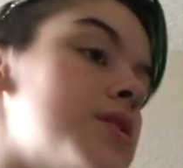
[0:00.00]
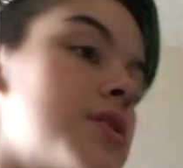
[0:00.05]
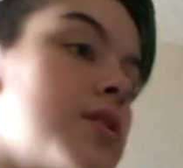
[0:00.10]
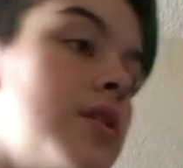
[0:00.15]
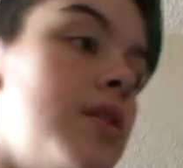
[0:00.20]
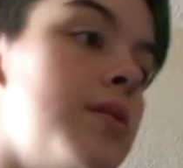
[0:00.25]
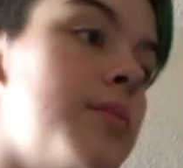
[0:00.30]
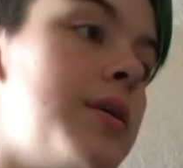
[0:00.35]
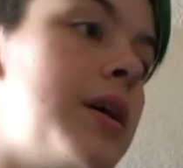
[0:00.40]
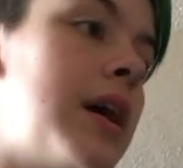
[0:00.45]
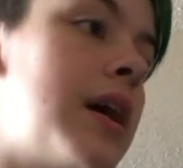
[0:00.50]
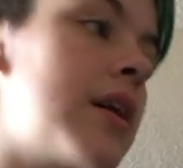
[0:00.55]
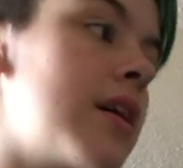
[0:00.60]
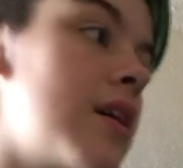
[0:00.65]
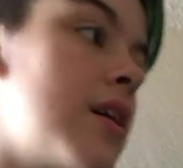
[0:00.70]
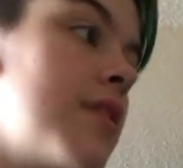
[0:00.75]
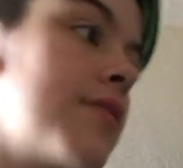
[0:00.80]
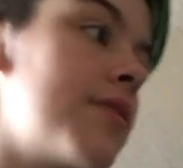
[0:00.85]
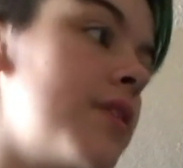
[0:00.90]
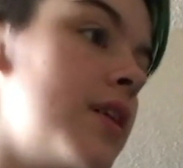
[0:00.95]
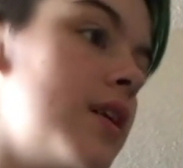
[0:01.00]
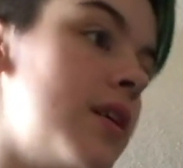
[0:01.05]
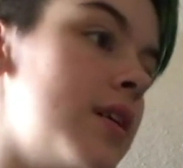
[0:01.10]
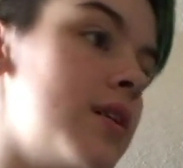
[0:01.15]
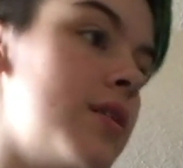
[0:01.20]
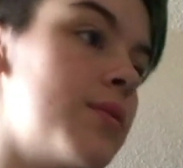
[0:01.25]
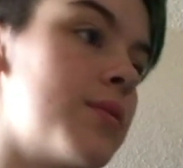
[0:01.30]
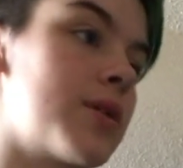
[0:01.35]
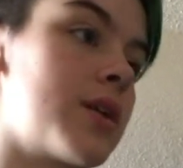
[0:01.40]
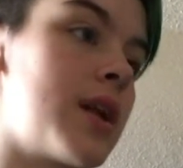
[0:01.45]
should all be heading off,
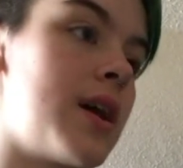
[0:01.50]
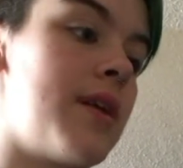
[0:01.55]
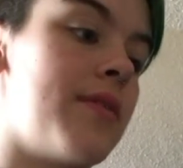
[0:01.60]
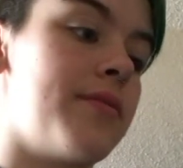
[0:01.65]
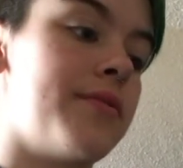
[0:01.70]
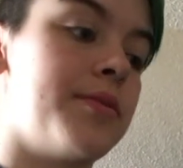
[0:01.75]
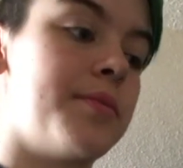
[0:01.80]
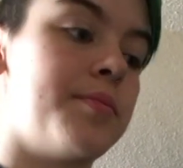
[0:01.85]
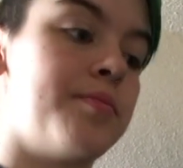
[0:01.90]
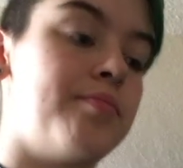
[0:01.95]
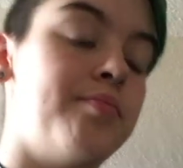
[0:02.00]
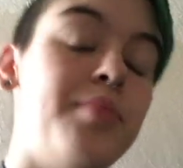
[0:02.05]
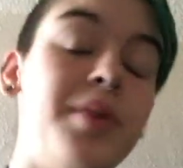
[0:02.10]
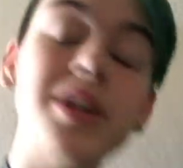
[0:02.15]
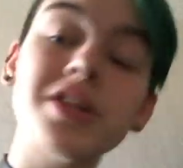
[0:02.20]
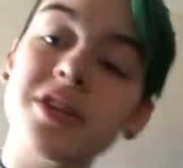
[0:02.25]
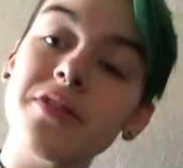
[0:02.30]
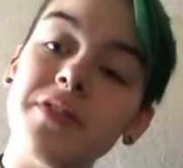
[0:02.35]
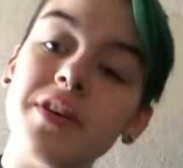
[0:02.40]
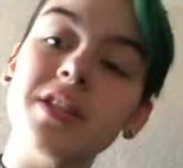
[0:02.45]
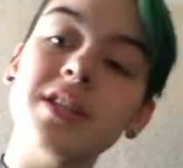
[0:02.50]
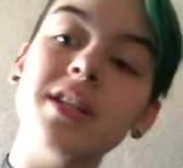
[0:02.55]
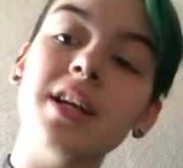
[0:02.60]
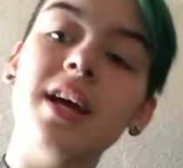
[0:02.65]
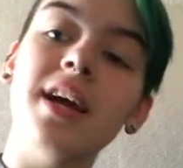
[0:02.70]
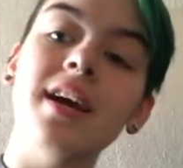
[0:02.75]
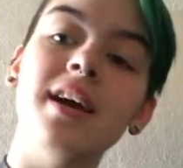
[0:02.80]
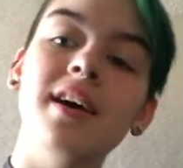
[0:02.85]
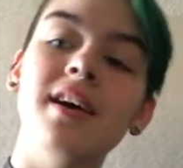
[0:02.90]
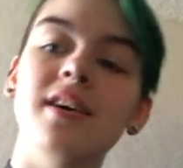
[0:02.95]
and we're going to have a bunch of fun
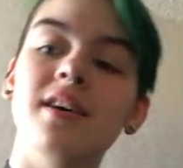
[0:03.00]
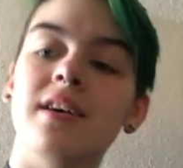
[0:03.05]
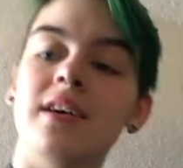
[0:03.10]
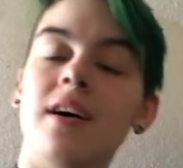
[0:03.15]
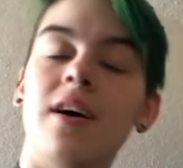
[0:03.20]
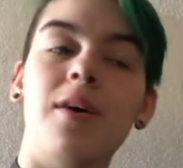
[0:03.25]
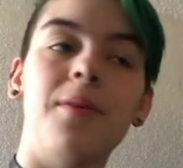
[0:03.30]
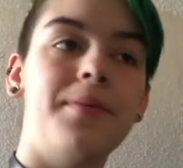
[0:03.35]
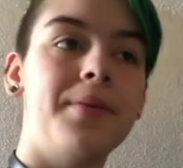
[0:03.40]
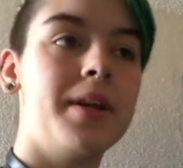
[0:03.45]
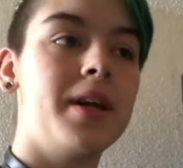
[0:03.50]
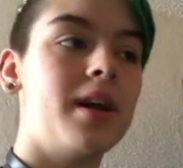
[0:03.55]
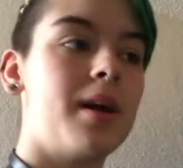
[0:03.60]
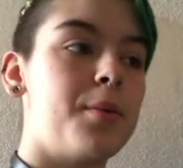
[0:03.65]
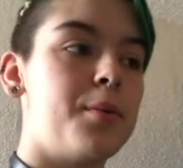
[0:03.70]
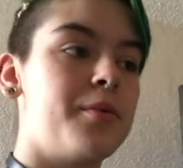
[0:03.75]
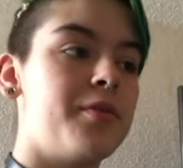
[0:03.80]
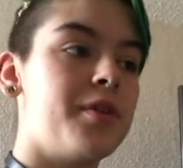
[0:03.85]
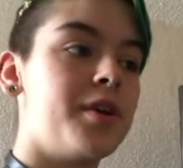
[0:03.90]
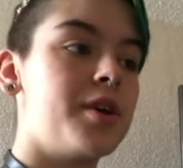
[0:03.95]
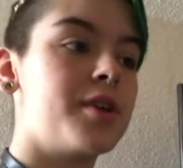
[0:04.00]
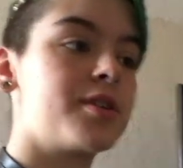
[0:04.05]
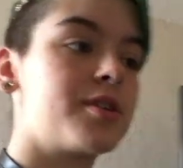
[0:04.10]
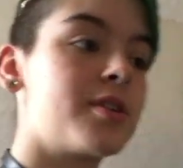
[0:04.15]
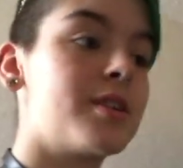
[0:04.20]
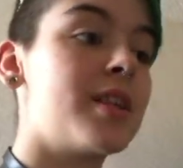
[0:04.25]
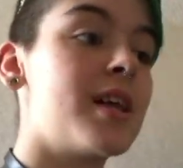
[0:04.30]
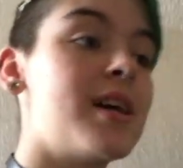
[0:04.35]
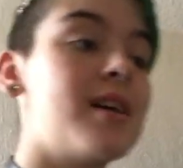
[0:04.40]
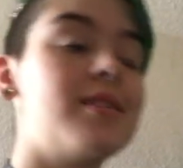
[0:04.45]
today. Hopefully I will vlog
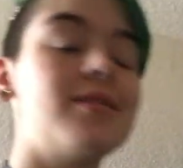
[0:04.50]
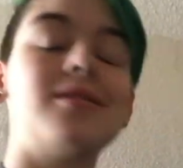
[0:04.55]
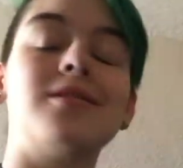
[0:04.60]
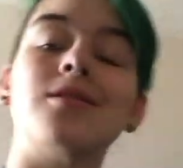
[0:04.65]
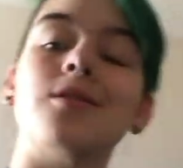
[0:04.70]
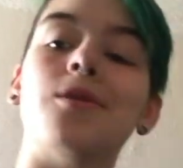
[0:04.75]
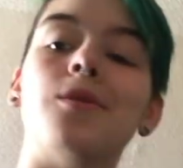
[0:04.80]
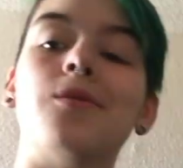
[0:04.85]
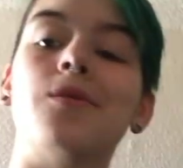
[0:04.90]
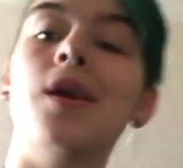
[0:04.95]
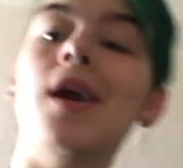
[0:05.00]
during that, so